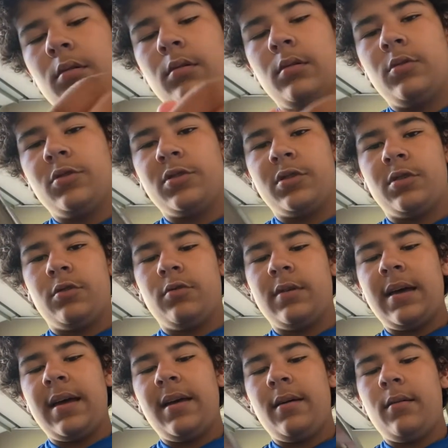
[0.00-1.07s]
Just do
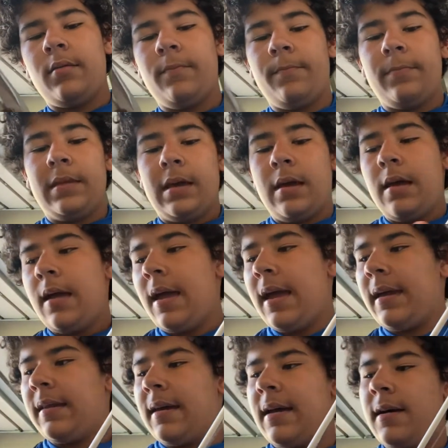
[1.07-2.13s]
that.
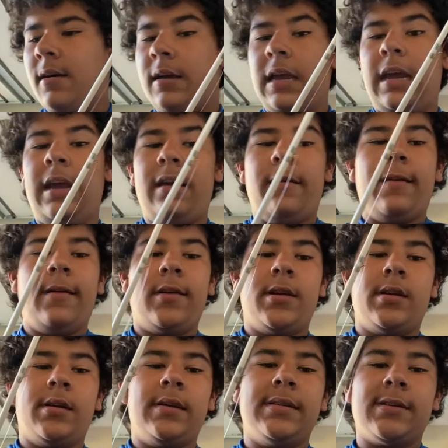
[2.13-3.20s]
And now here
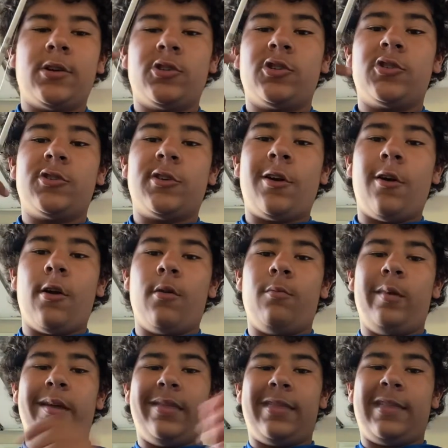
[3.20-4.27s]
is our start
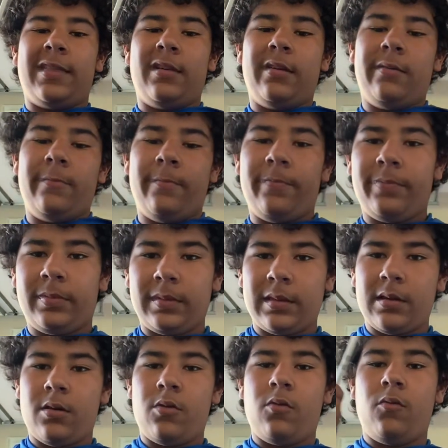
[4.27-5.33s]
with
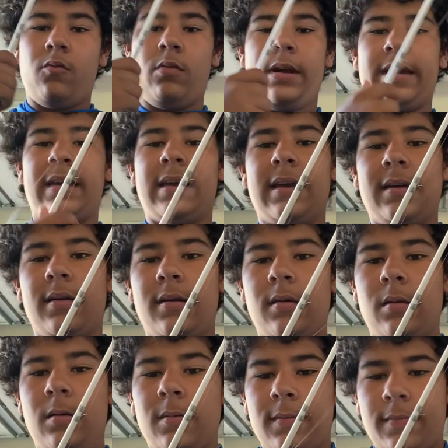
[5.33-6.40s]
rigging
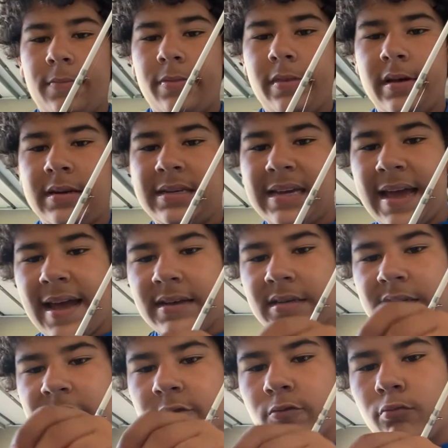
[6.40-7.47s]
the
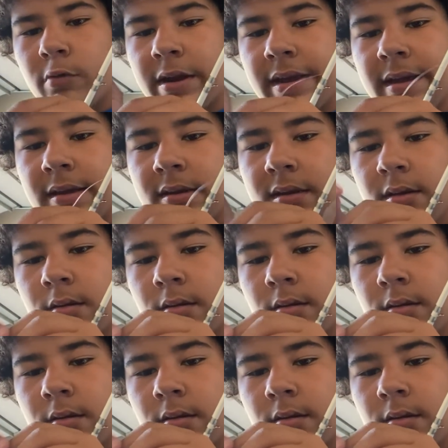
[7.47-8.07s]
Texas rigged